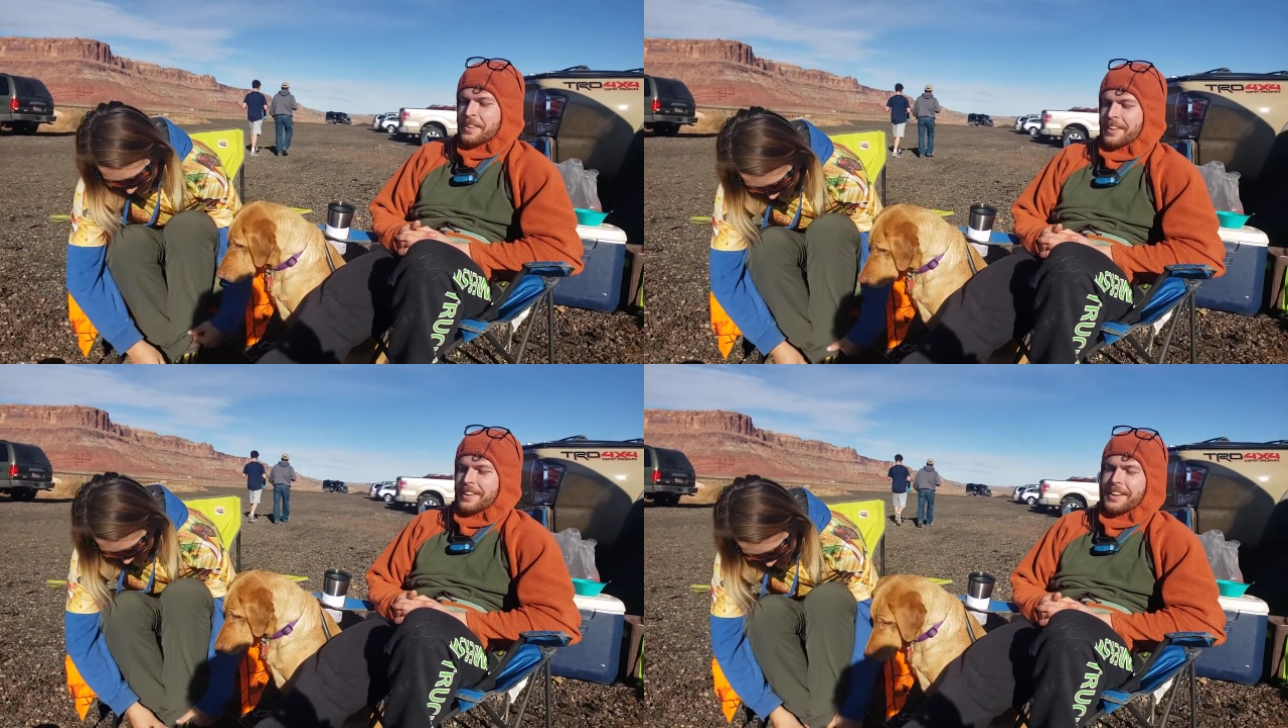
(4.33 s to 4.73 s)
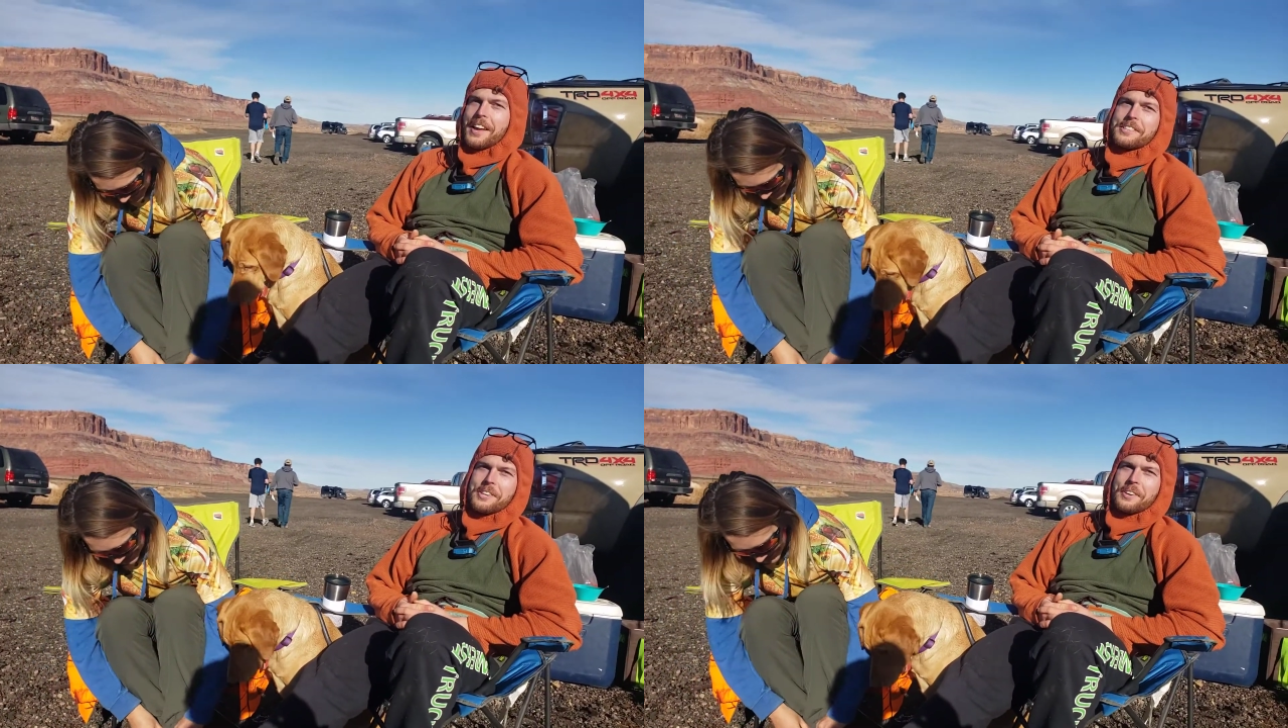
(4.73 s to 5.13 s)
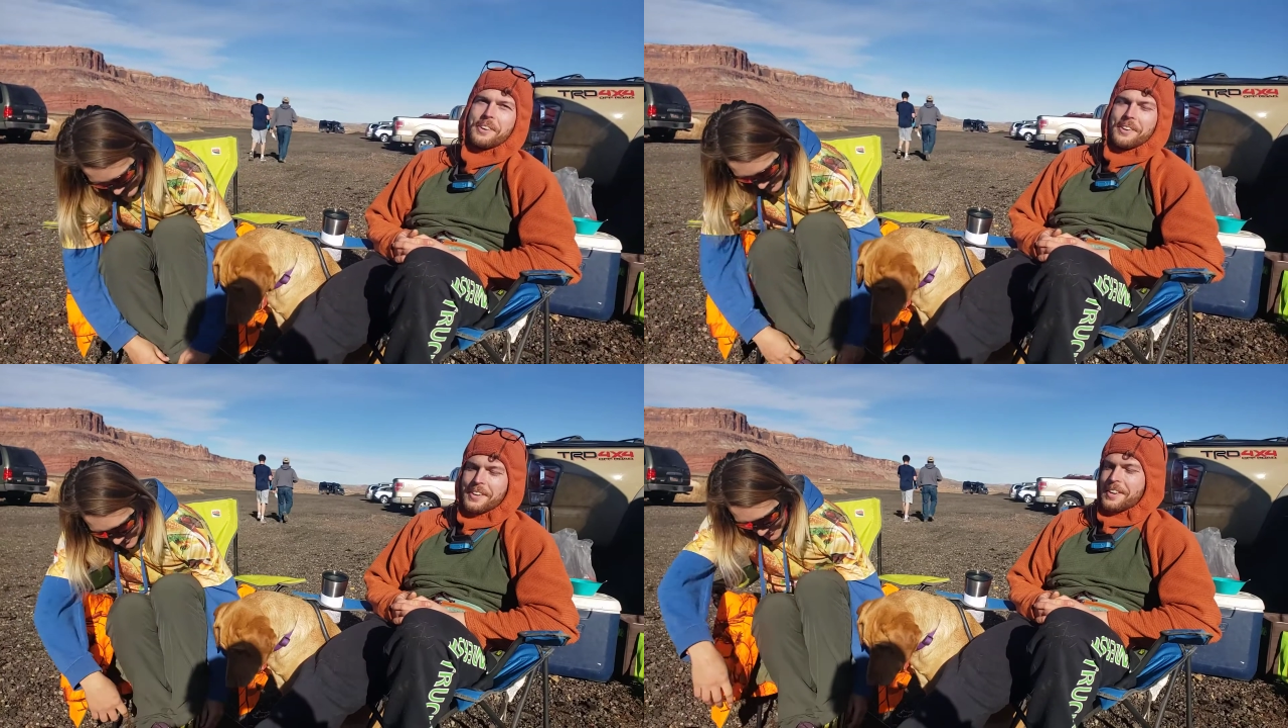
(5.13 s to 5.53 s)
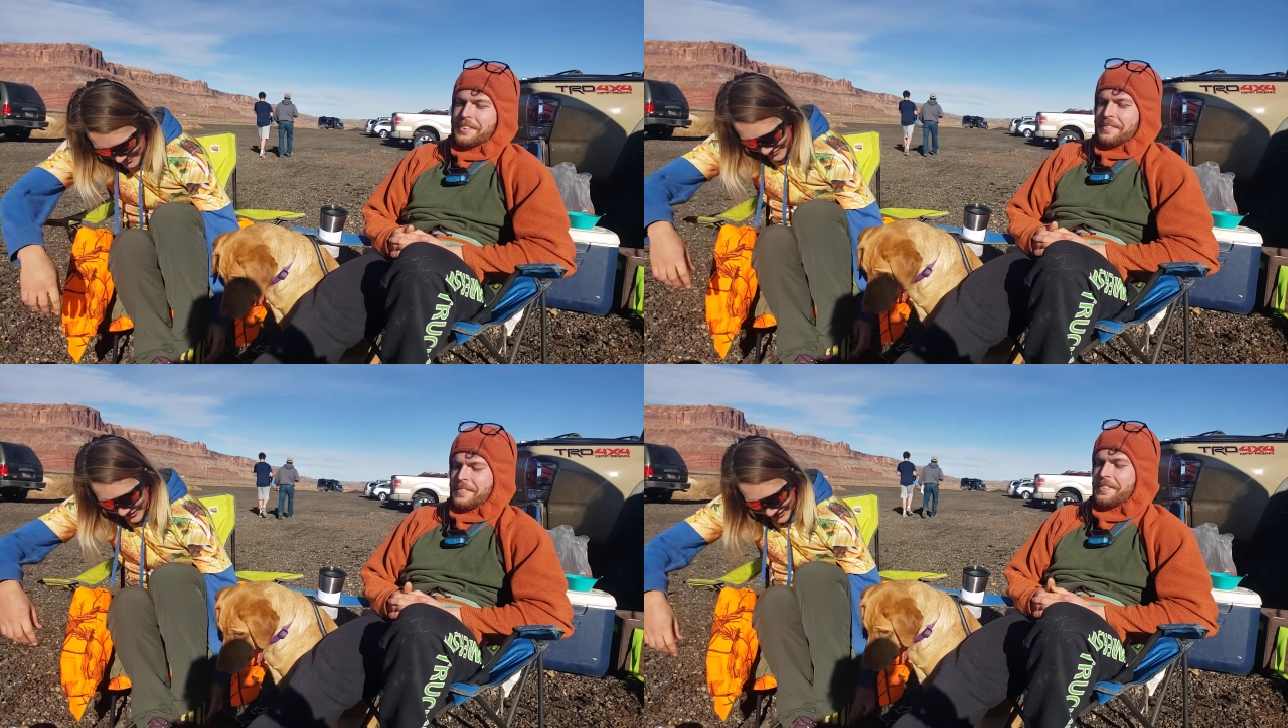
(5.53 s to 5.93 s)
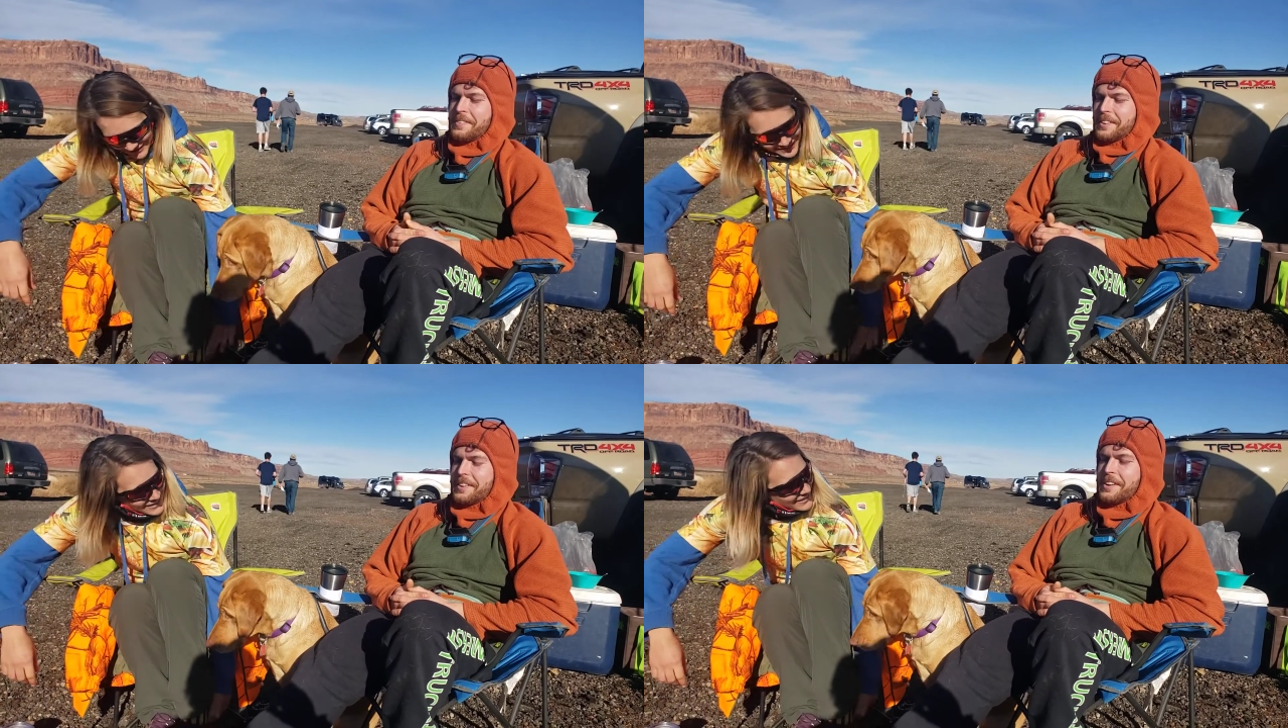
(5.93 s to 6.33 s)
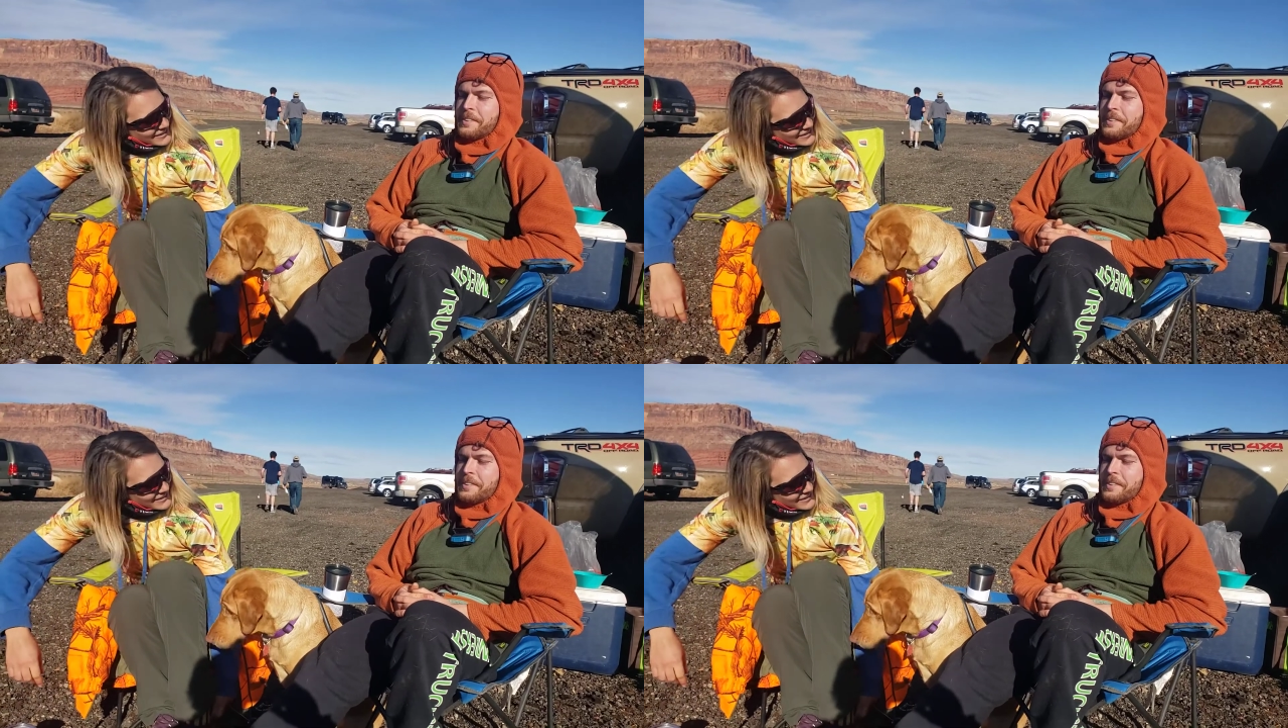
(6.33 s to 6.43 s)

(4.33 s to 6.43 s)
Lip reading: so we're busting the dust myth.